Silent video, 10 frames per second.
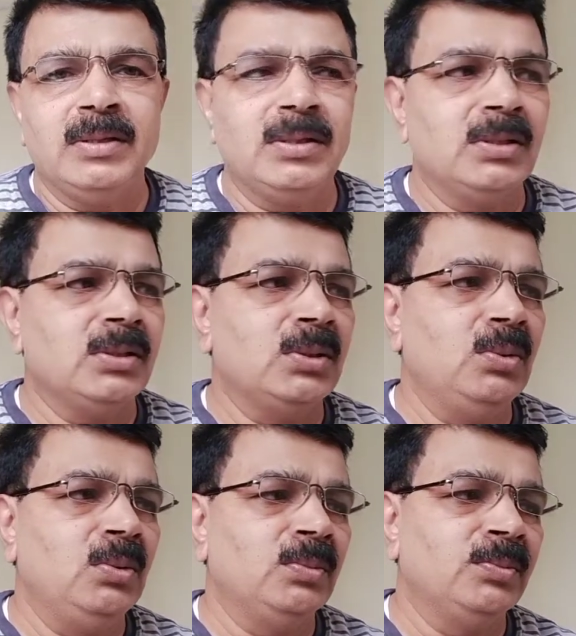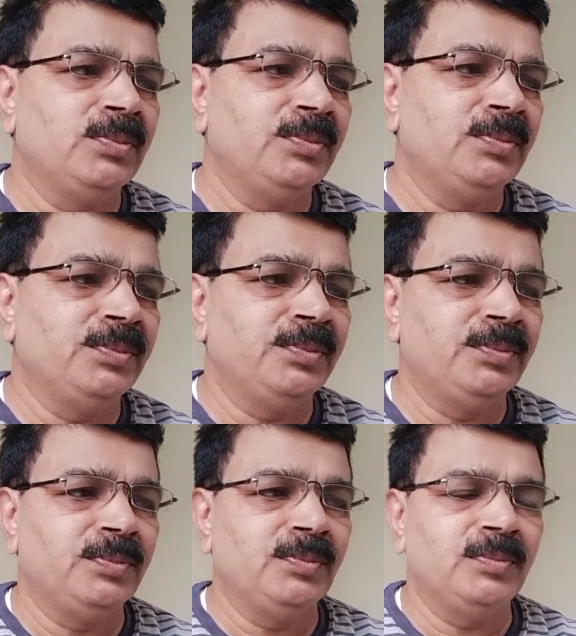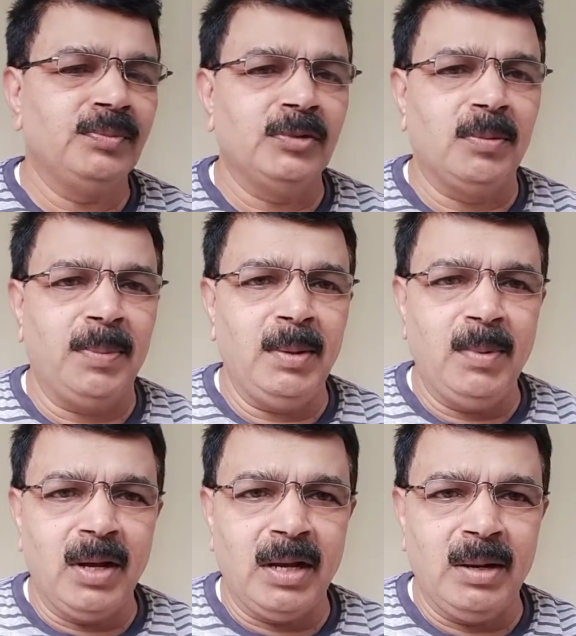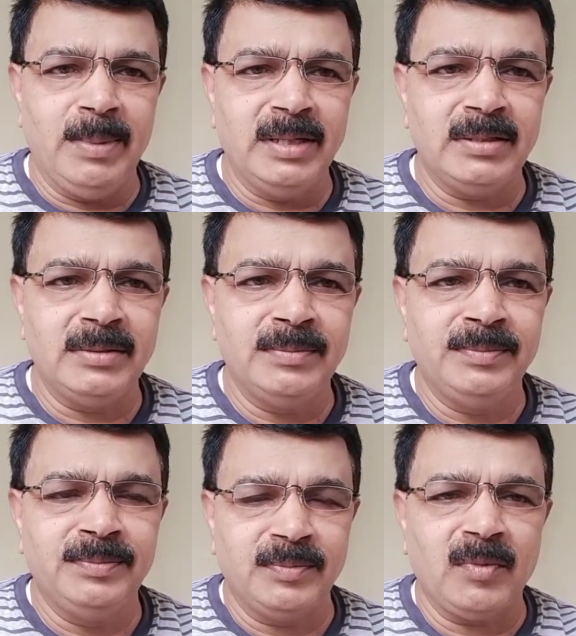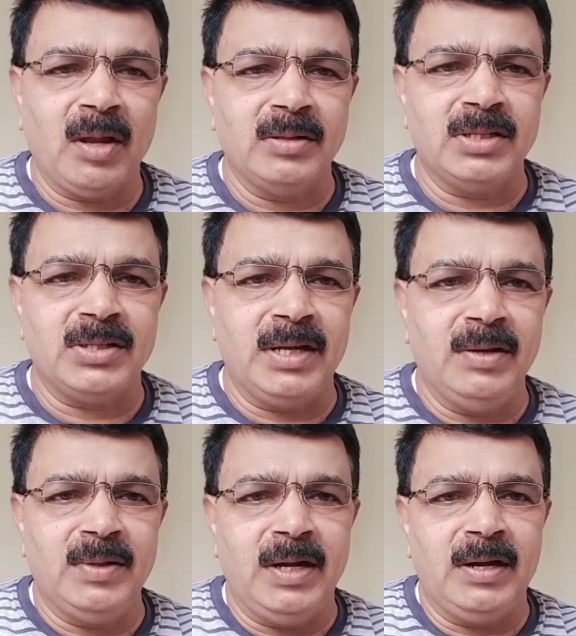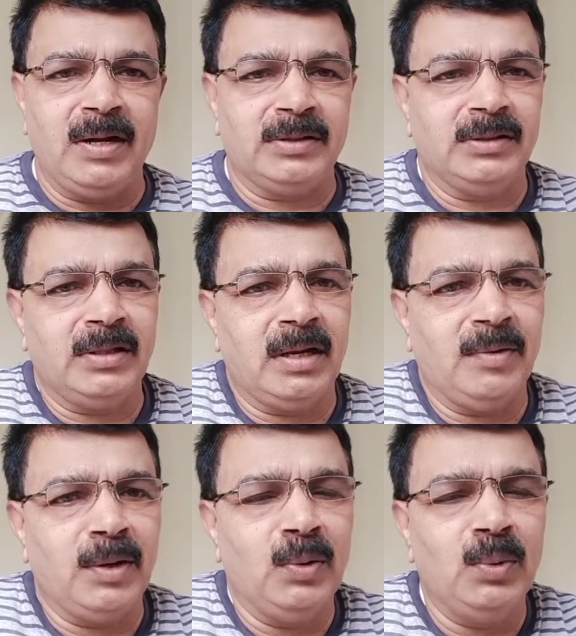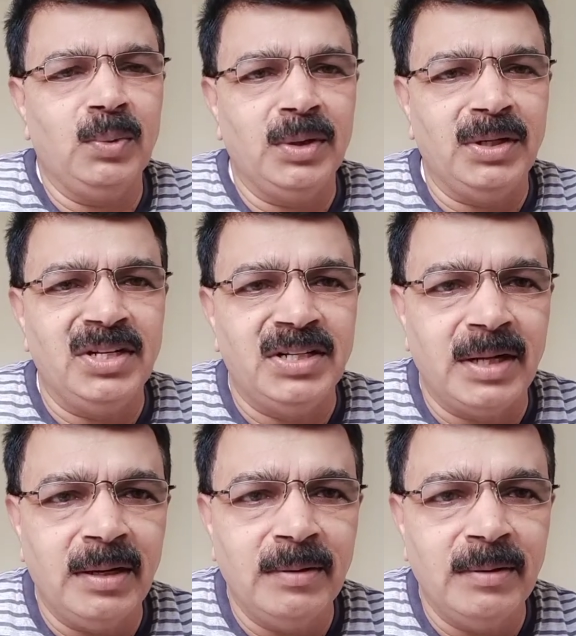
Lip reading: So the p black elements, just I give an introduction, then I will go in detail.